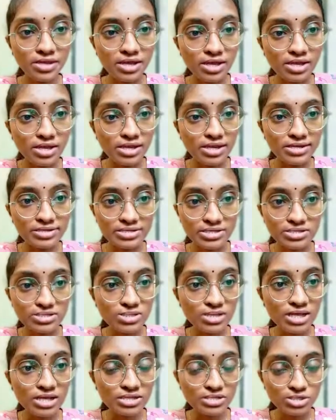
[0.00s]
It is
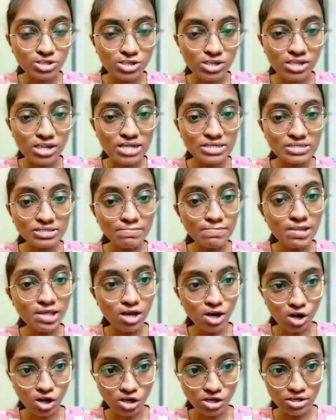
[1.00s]
National Assembly
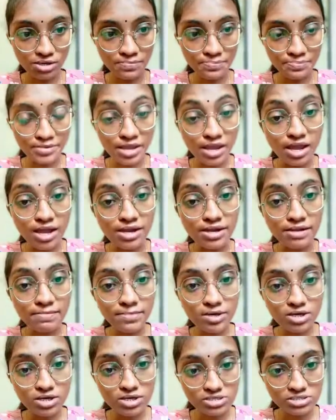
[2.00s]
Hall,
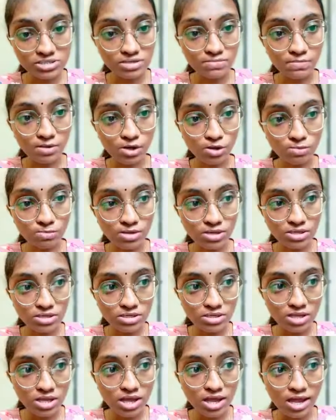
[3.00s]
Democracy Monument,
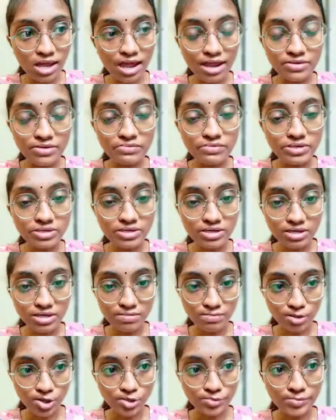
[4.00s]
and Victory
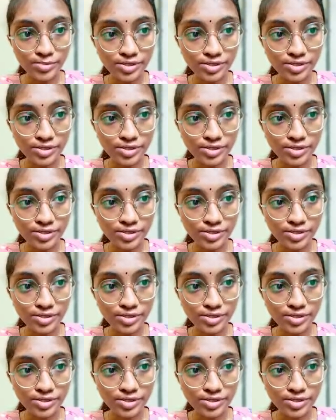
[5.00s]
Monument.